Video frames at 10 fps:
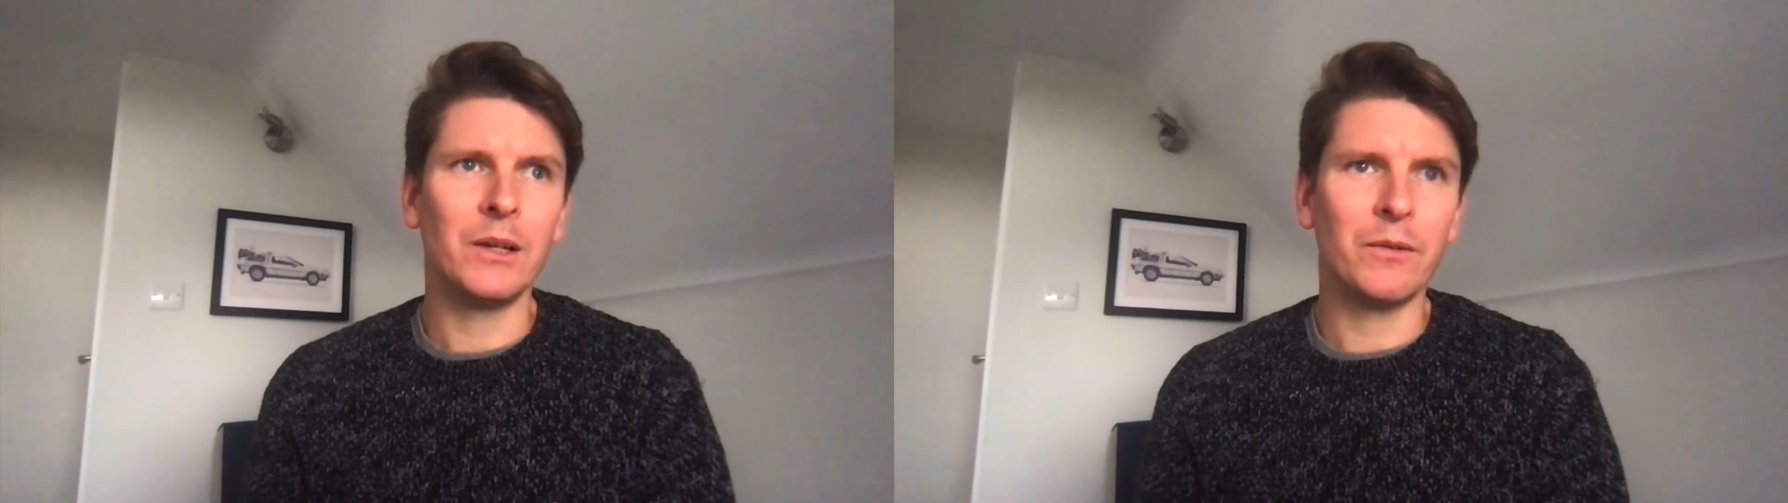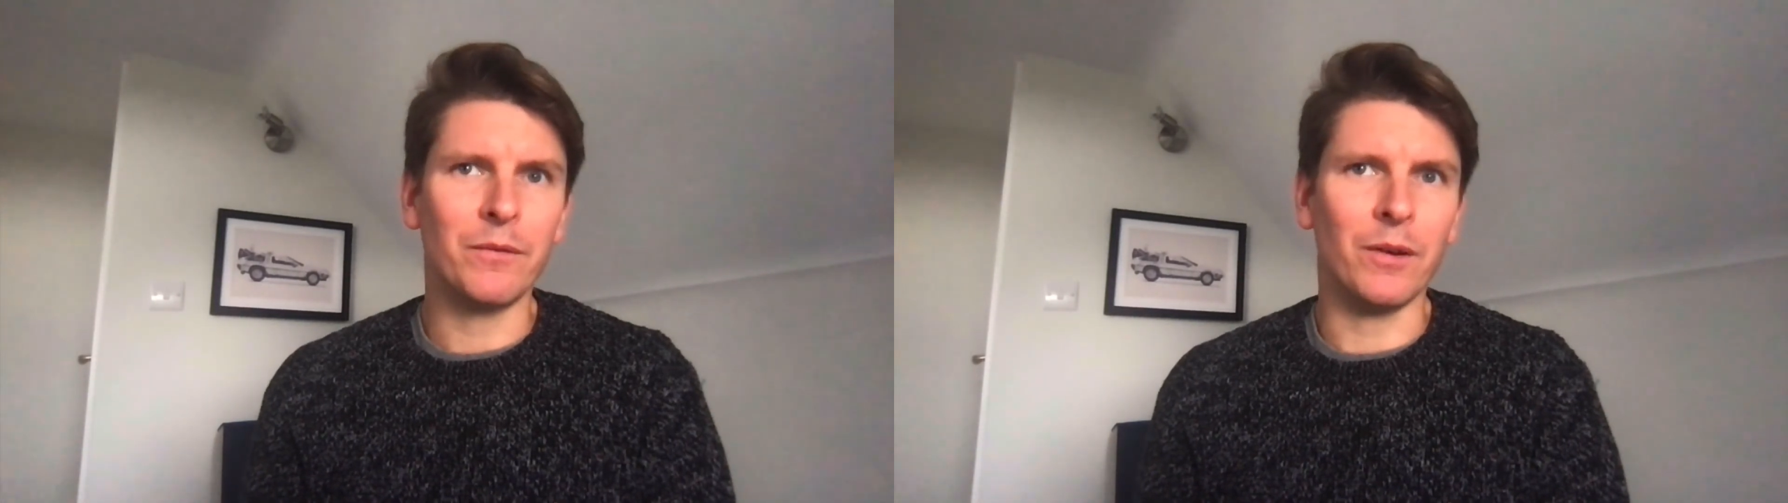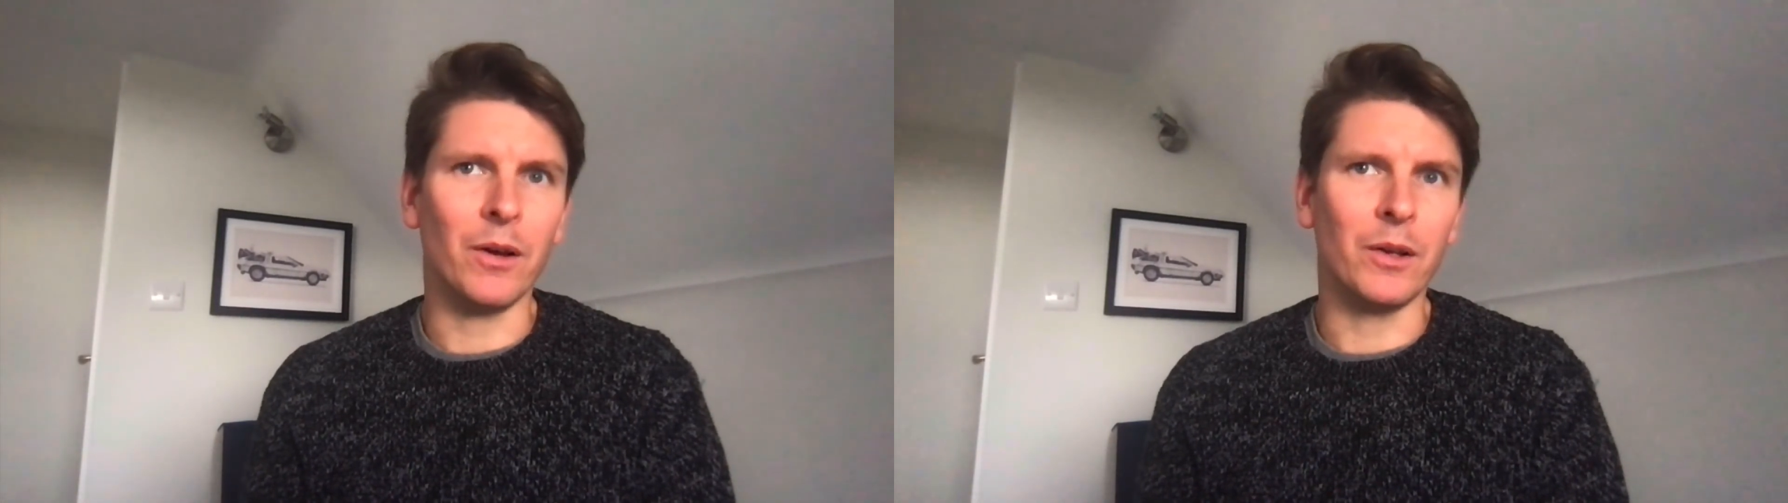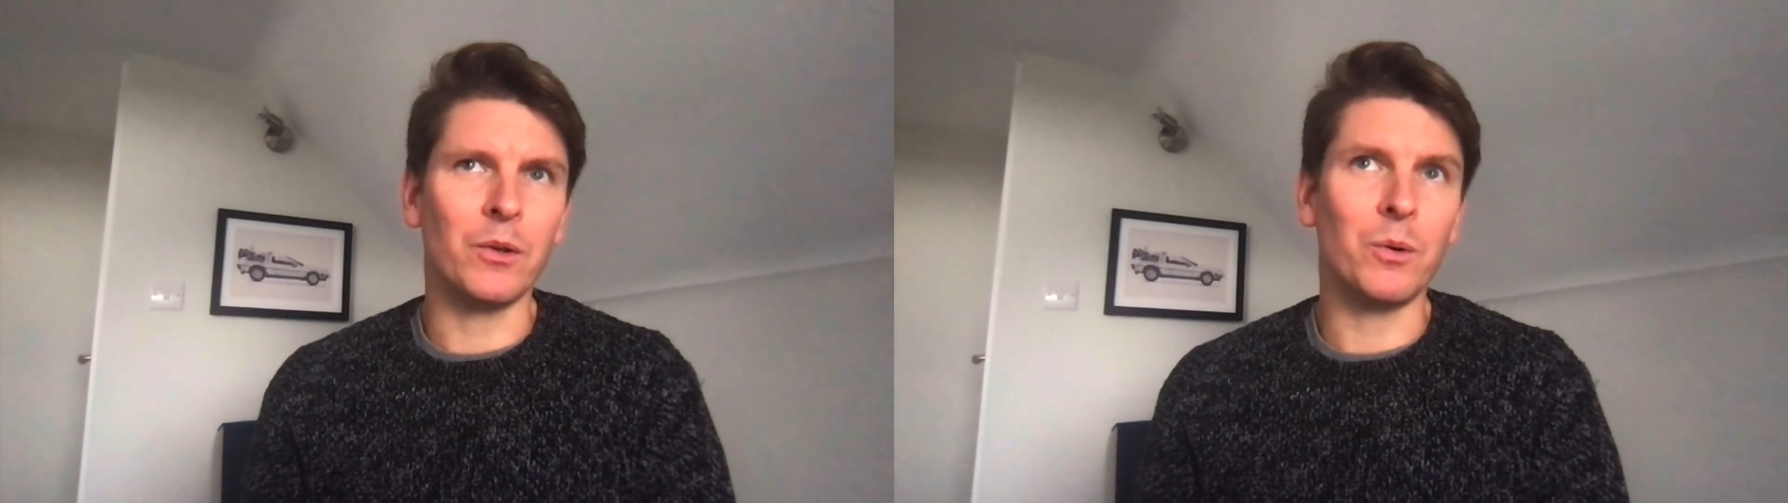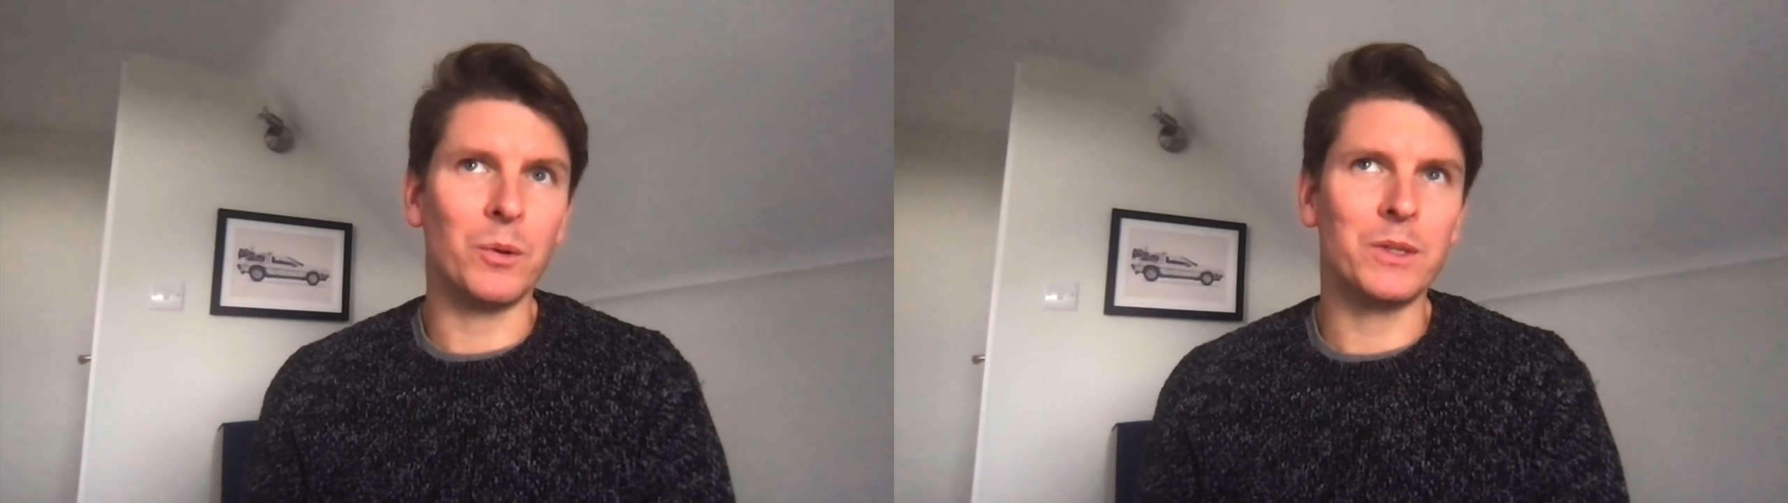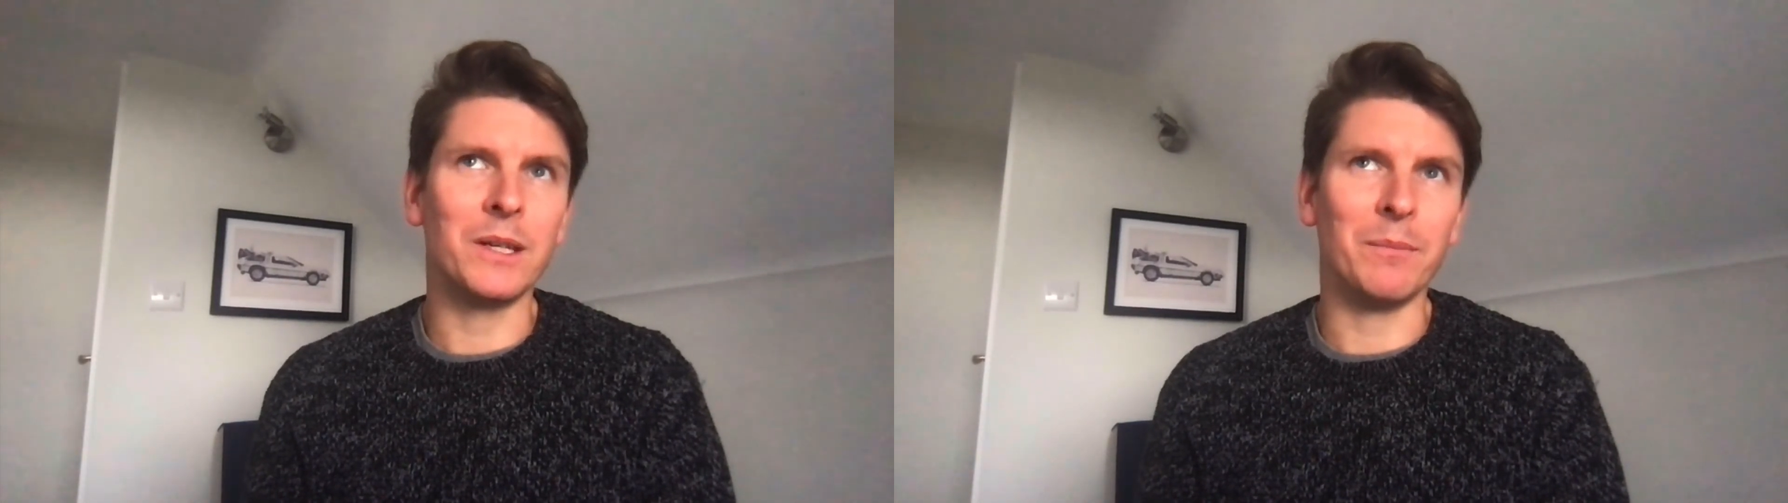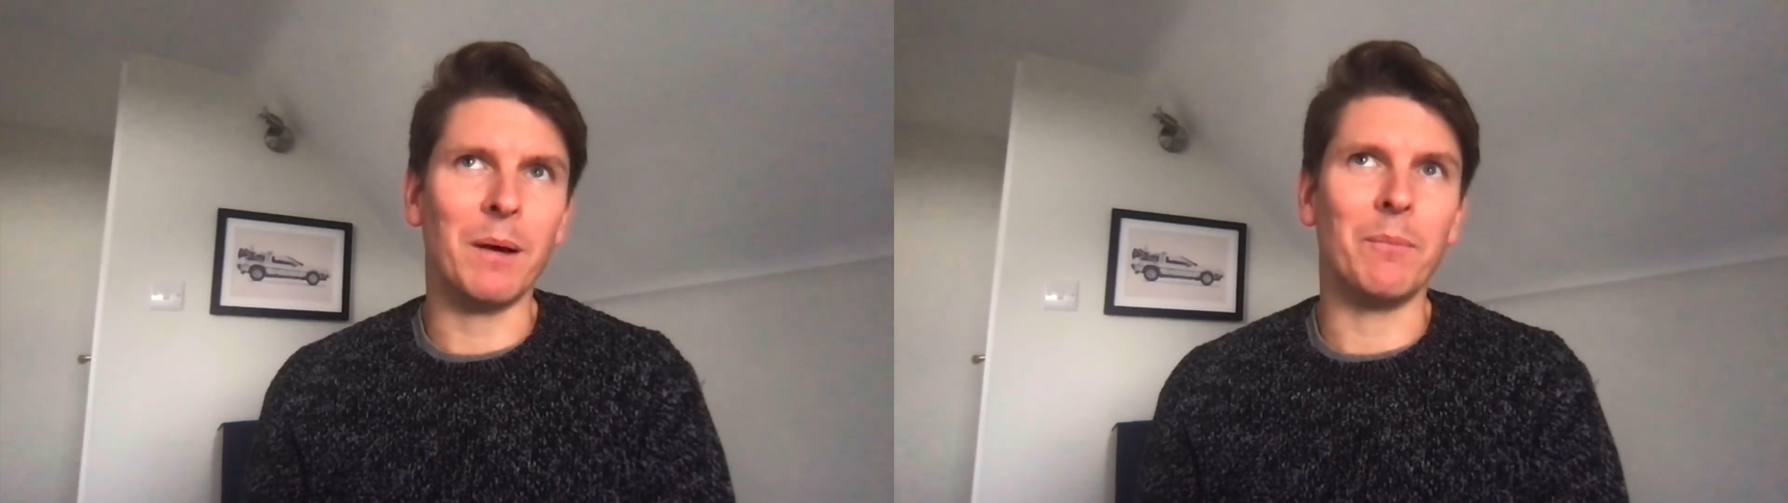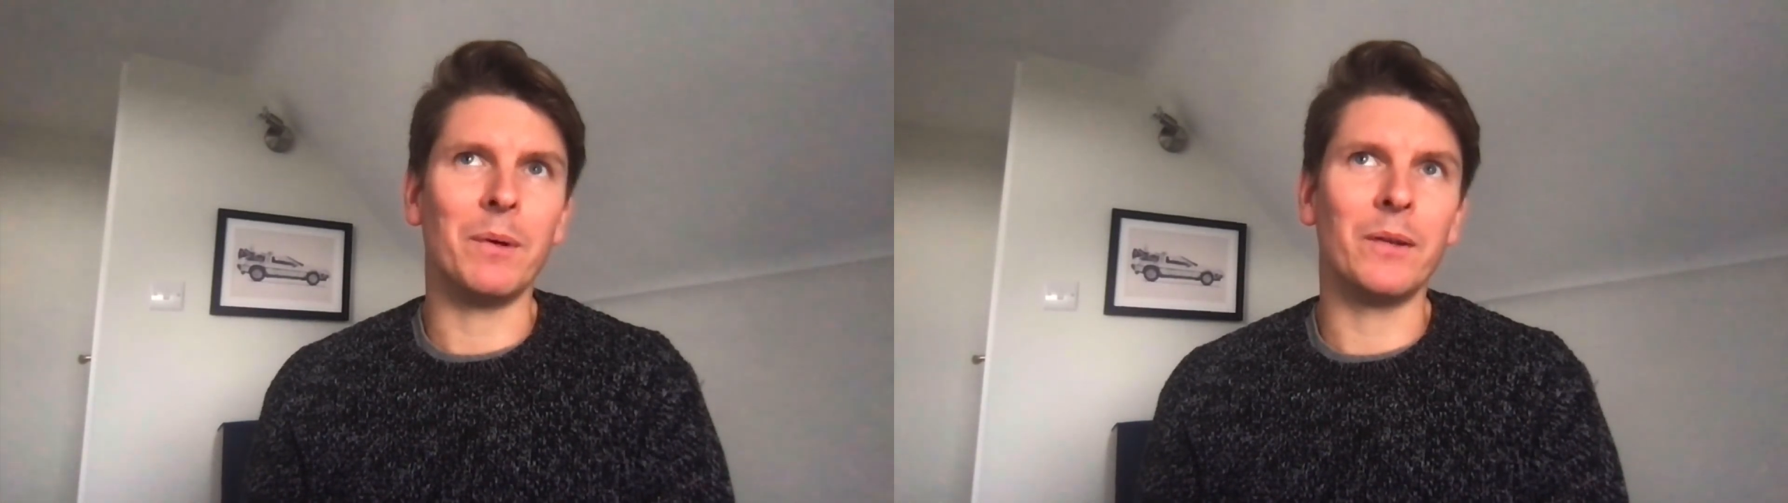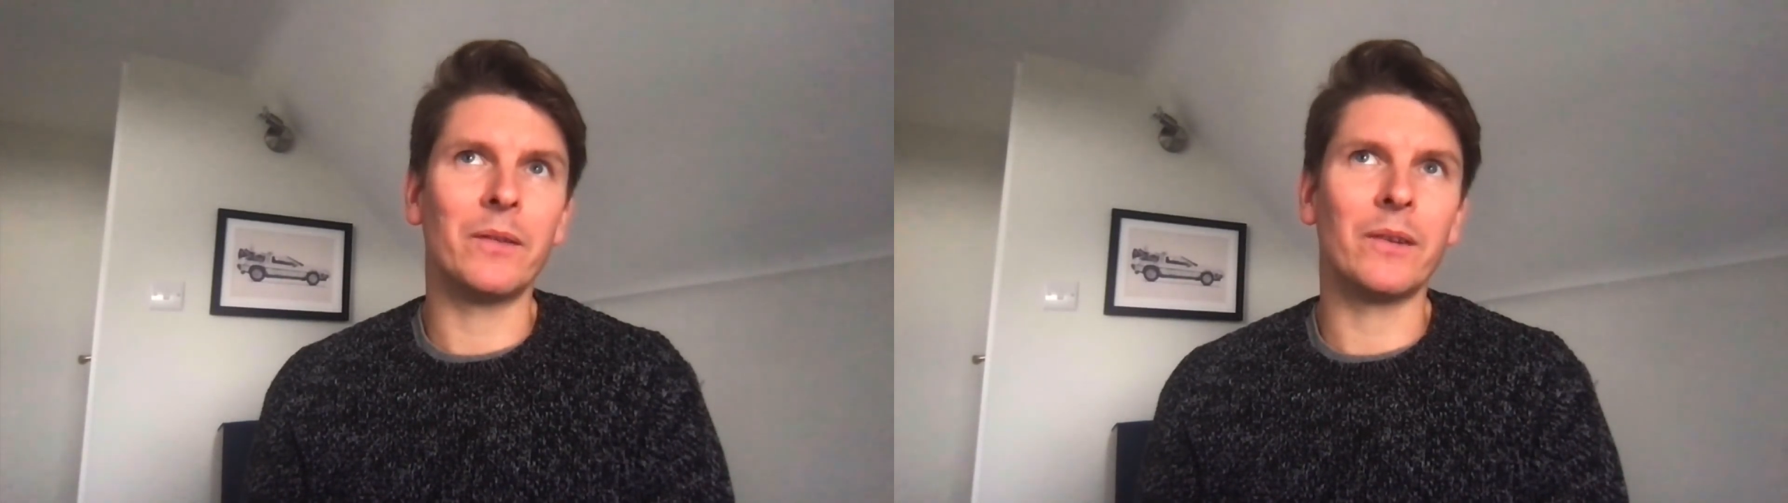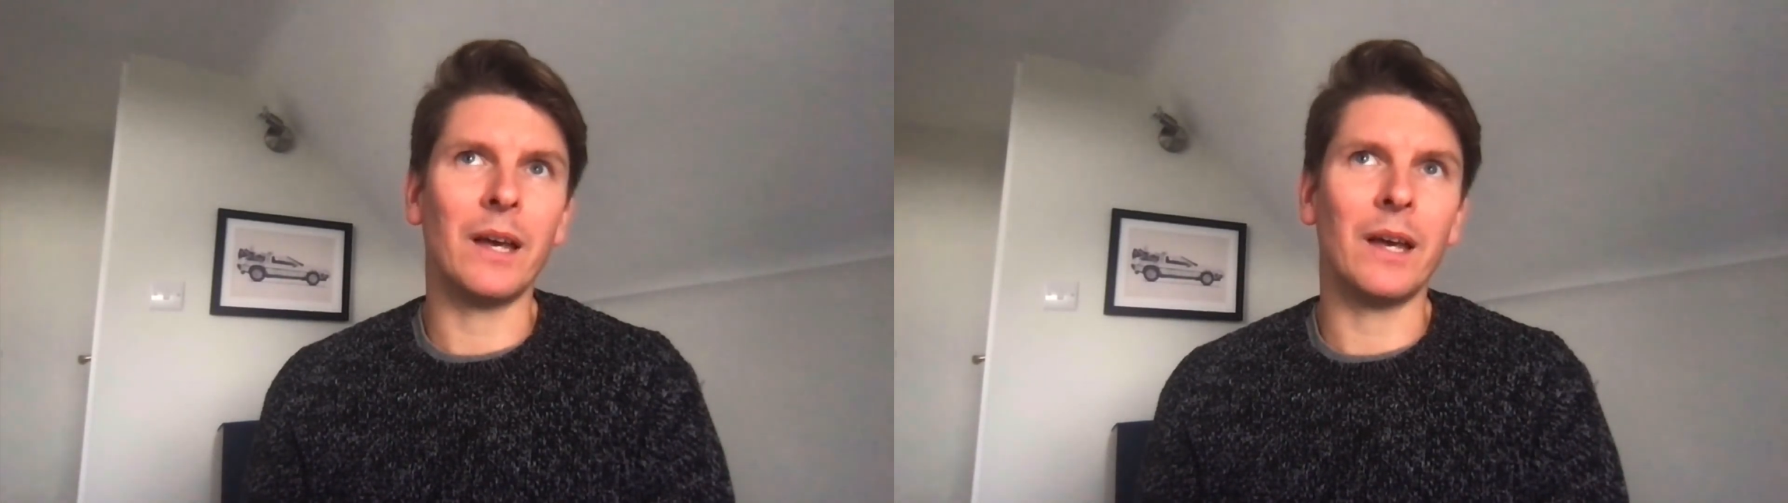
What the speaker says: for your team members